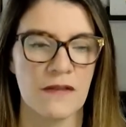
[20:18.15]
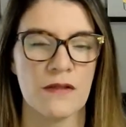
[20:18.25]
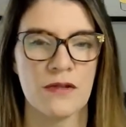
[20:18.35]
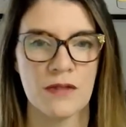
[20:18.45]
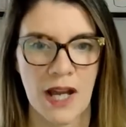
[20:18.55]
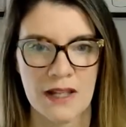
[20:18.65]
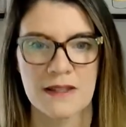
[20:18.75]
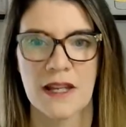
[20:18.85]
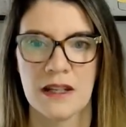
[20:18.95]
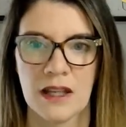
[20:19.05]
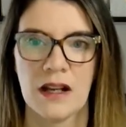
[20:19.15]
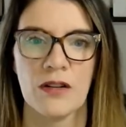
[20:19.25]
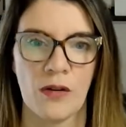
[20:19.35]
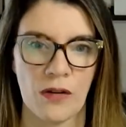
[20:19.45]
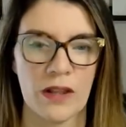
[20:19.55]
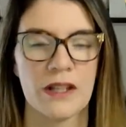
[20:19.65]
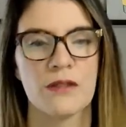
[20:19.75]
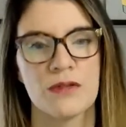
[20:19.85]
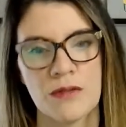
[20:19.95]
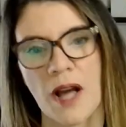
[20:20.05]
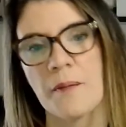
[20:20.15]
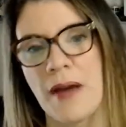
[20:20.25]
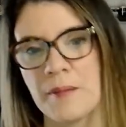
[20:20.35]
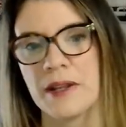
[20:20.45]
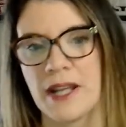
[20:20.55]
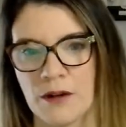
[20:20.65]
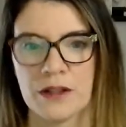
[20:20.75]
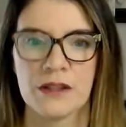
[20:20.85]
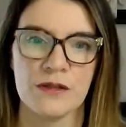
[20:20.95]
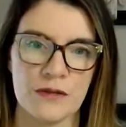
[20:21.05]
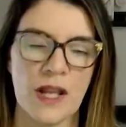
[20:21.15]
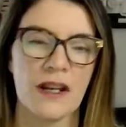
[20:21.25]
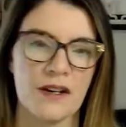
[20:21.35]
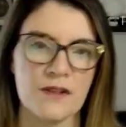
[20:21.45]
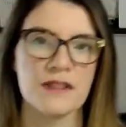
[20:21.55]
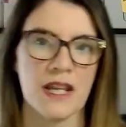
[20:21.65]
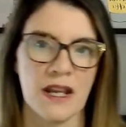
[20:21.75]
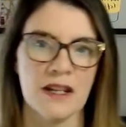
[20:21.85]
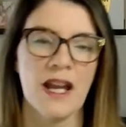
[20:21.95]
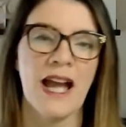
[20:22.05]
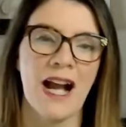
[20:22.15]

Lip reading: if you do not set a goal and you do not map it out and you do not understand